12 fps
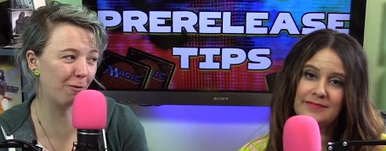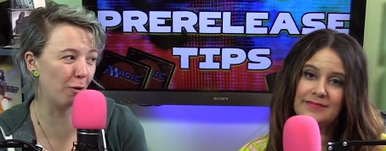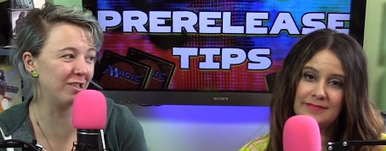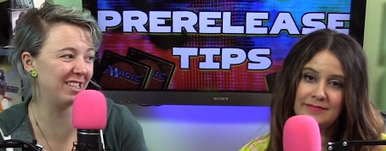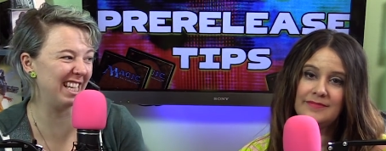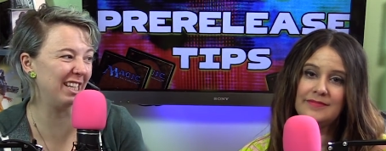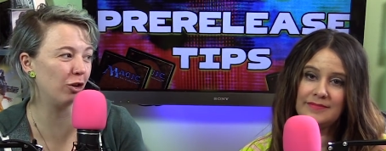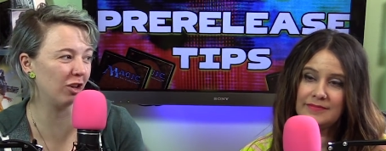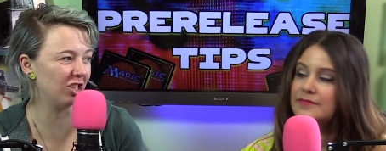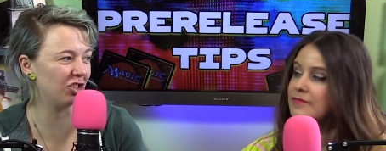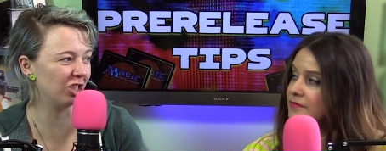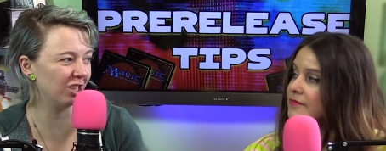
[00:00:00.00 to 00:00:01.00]
Speaker 1: 14
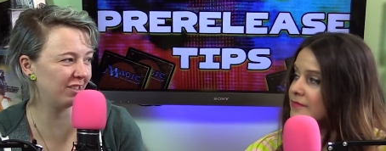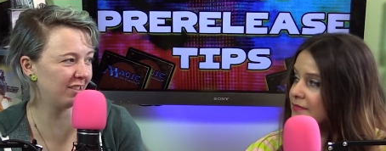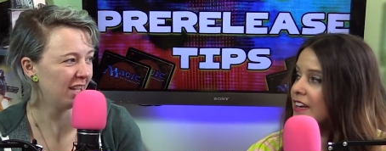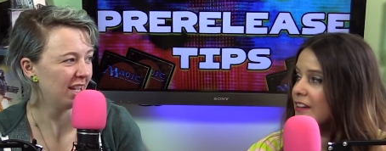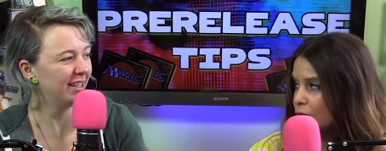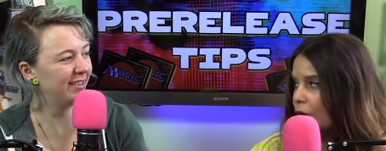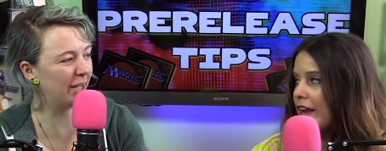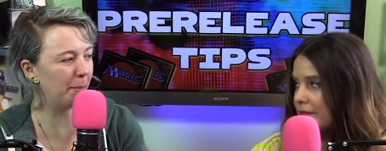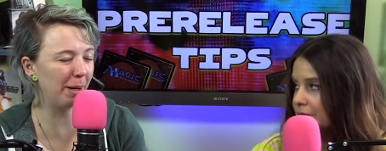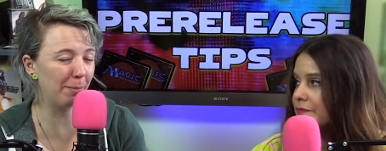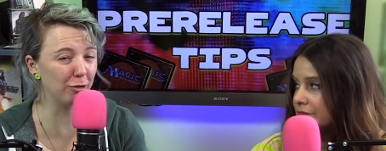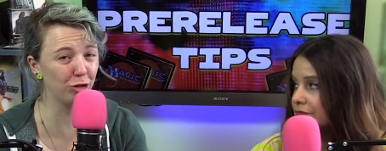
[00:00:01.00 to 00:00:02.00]
creatures. Right. Some
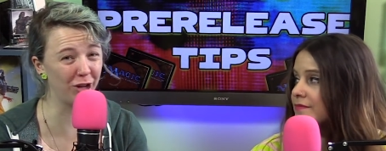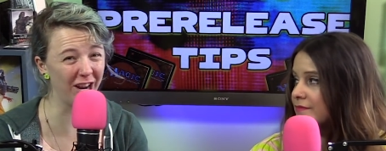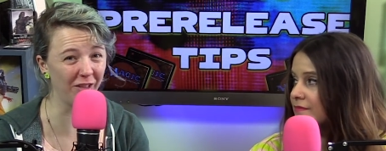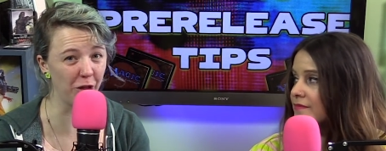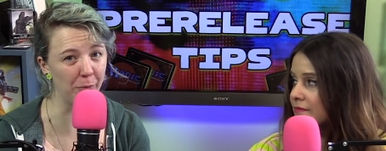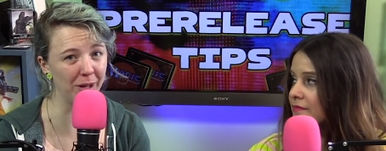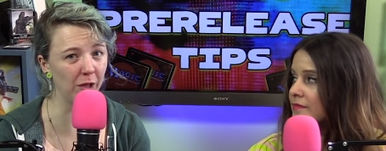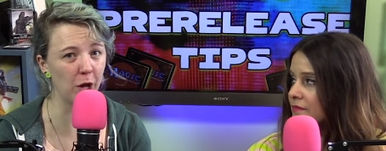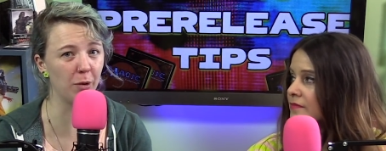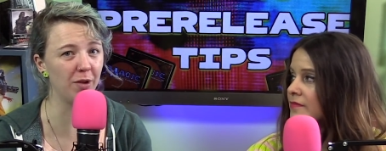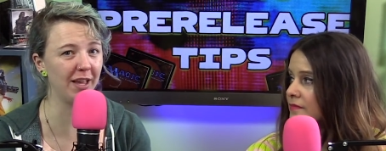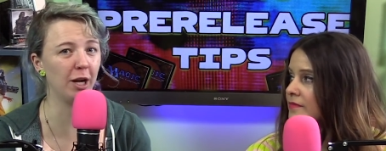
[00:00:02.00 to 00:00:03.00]
people stray a little bit
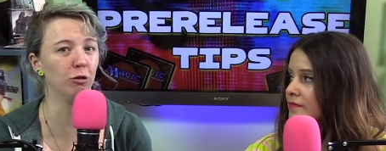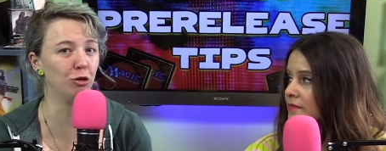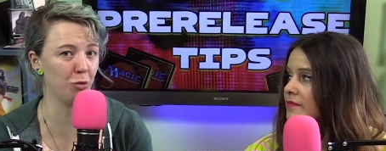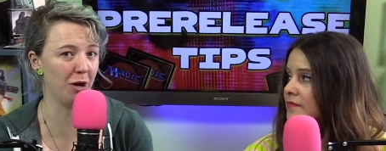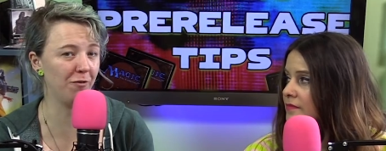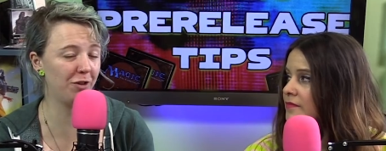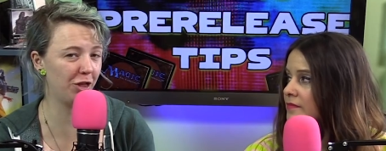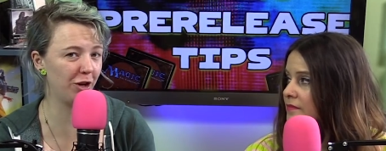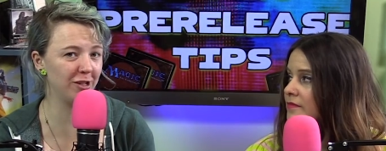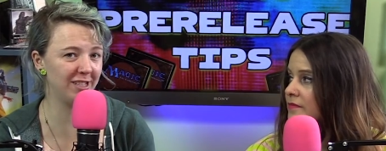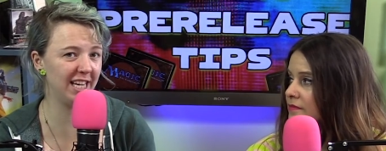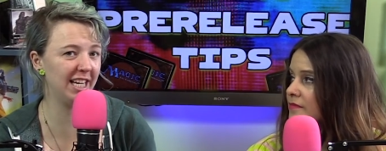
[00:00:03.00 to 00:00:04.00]
lower, they go 12 to
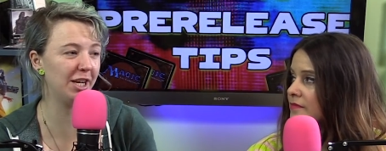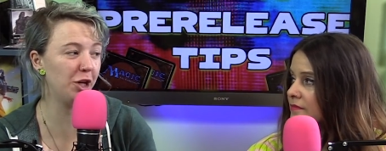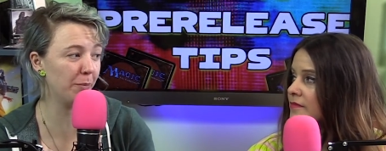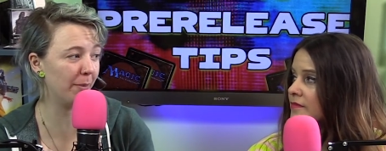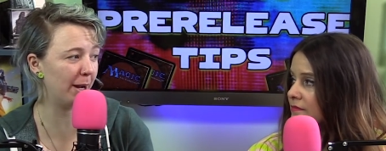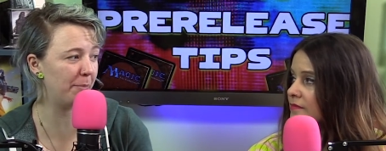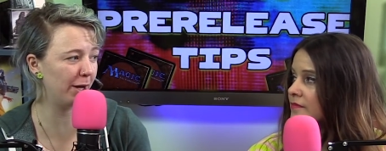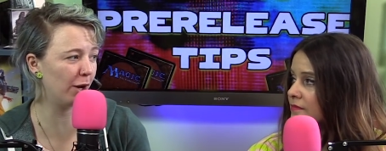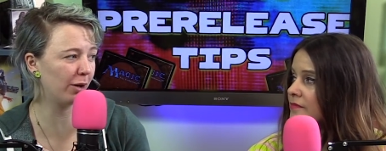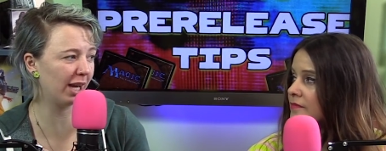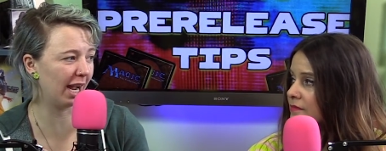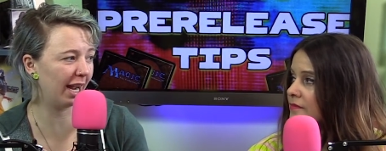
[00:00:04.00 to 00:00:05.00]
13, and you might be
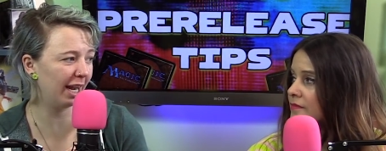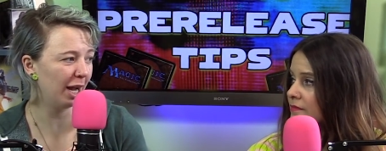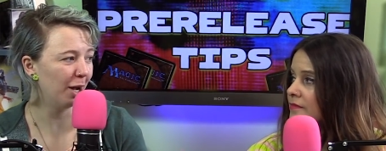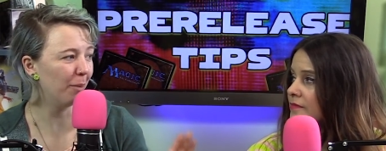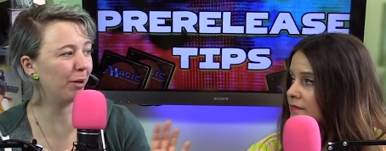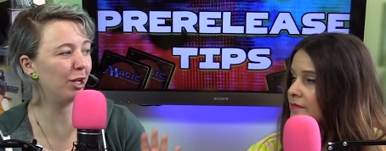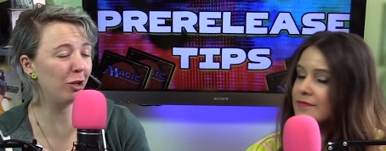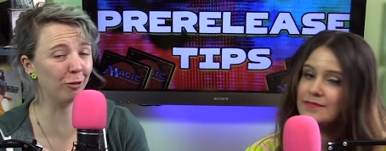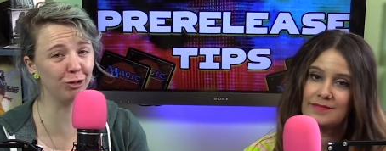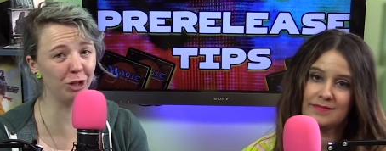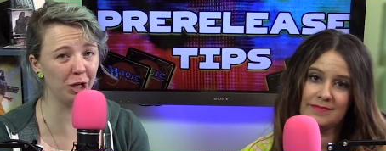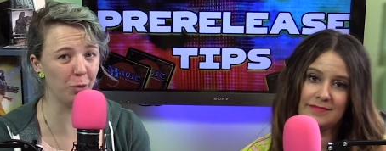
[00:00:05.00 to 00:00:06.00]
okay. But
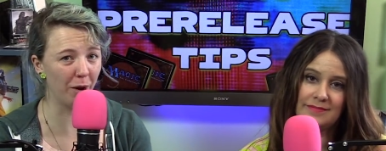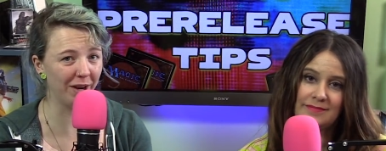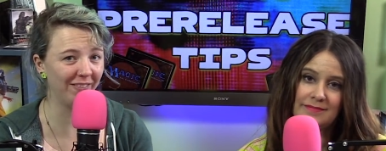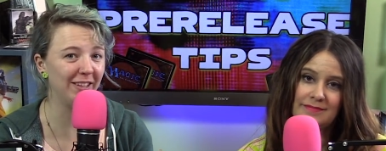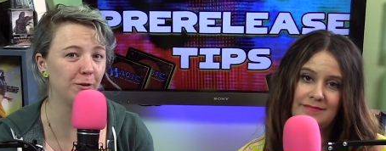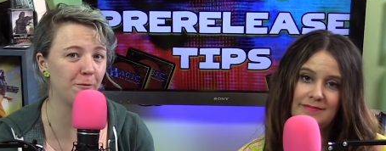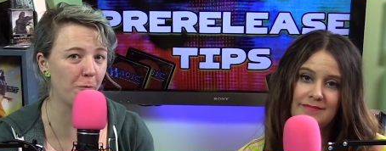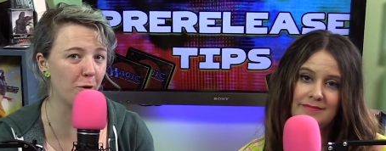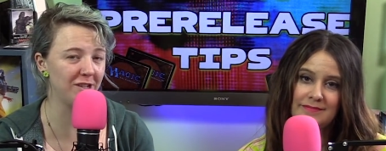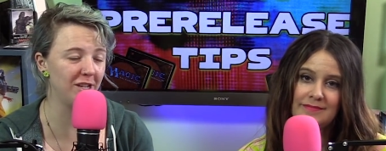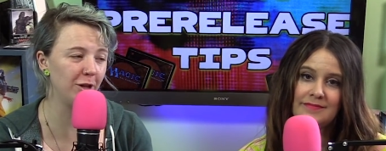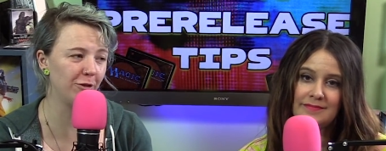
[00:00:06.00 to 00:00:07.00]
usually you want at least
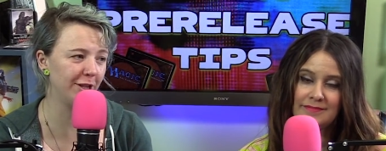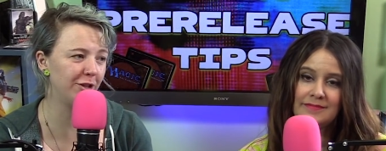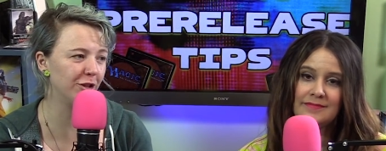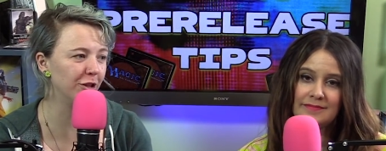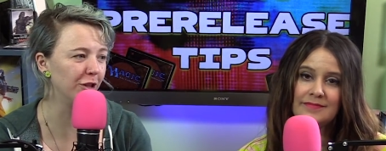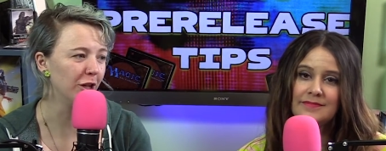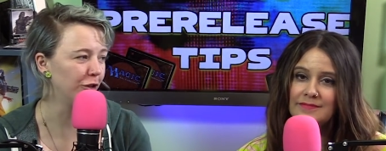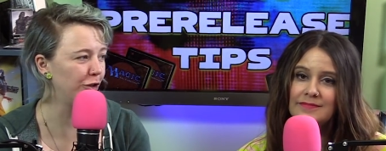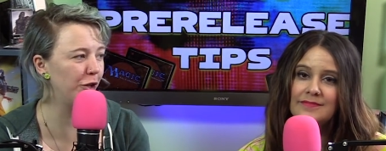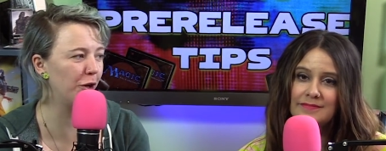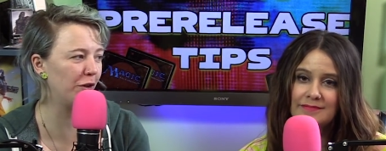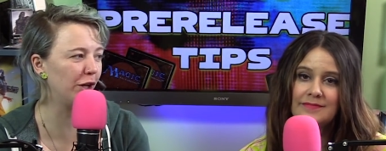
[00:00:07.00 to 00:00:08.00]
14 creatures
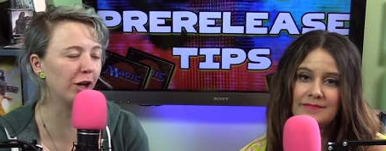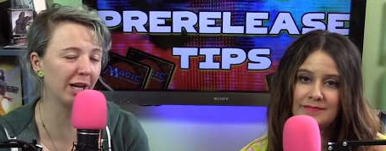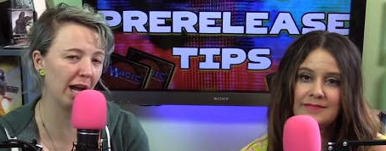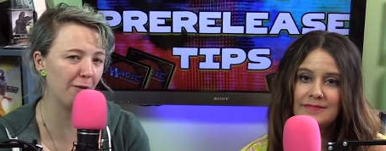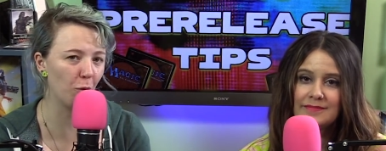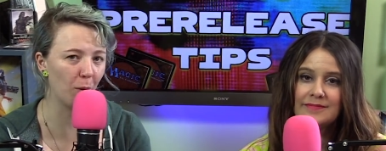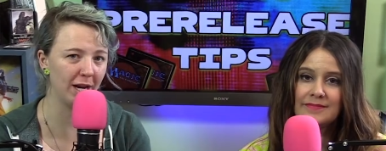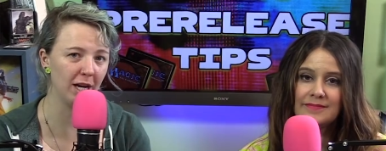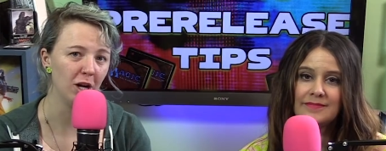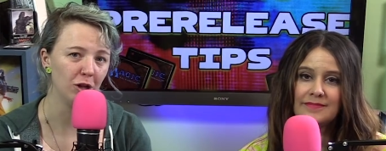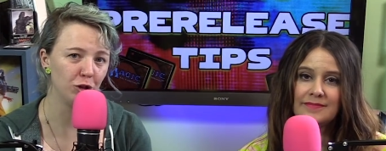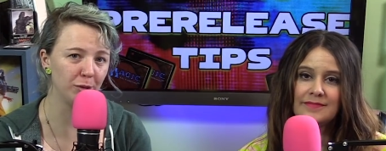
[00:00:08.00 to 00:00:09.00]
so you know that you're going to have a way
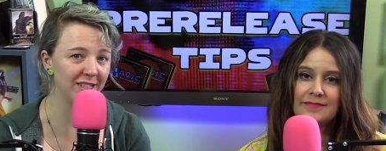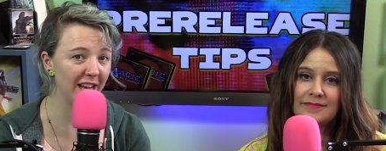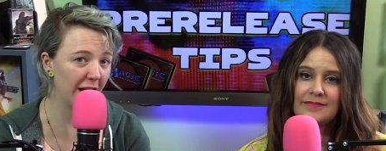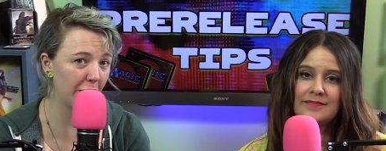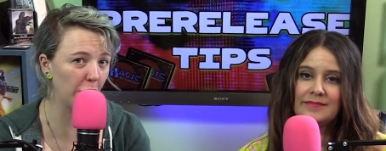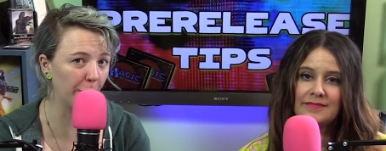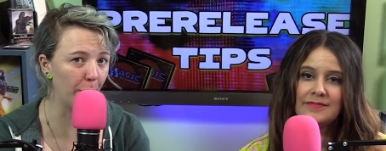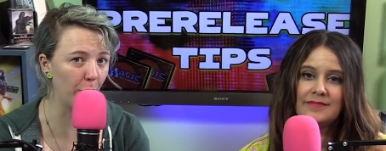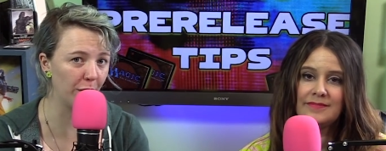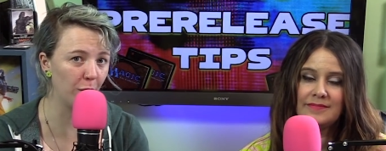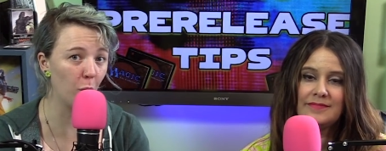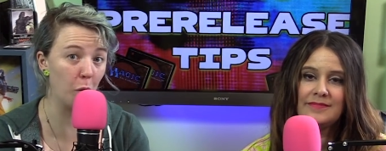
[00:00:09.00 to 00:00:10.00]
to attack your
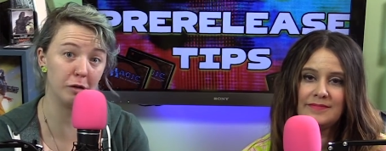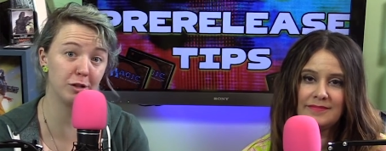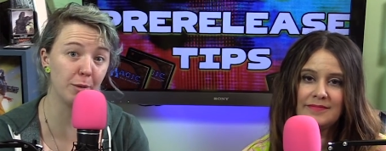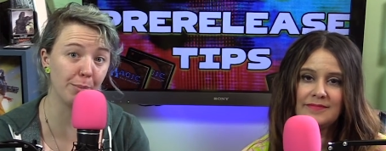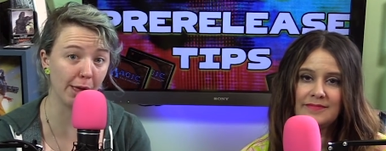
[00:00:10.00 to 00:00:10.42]
opponent or to